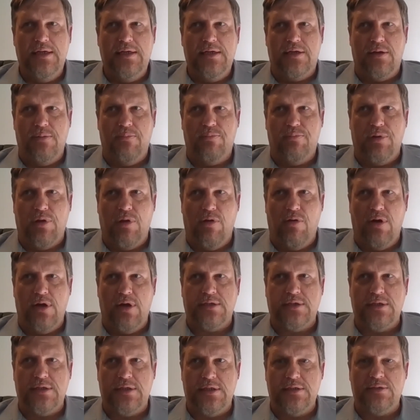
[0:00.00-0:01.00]

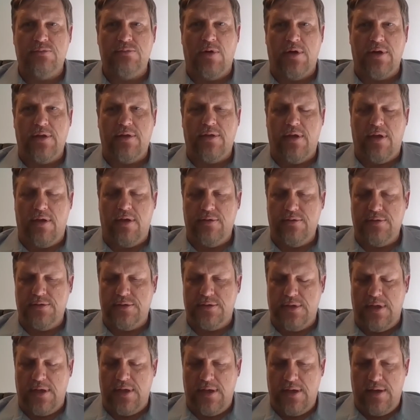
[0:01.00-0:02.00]
compliance, it is one of those
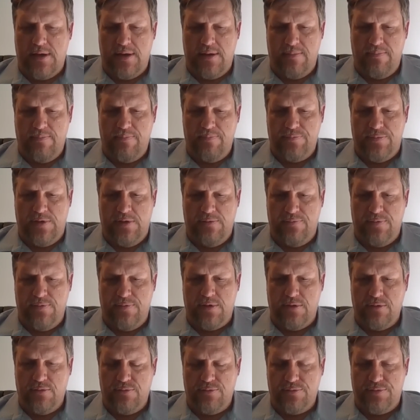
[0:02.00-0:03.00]

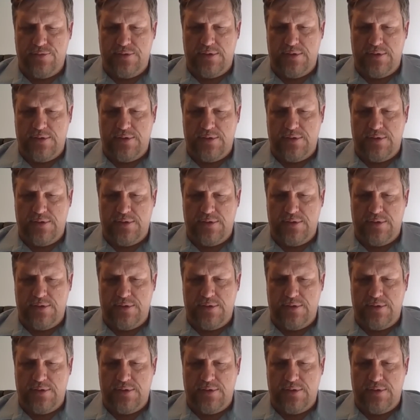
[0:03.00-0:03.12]
difficult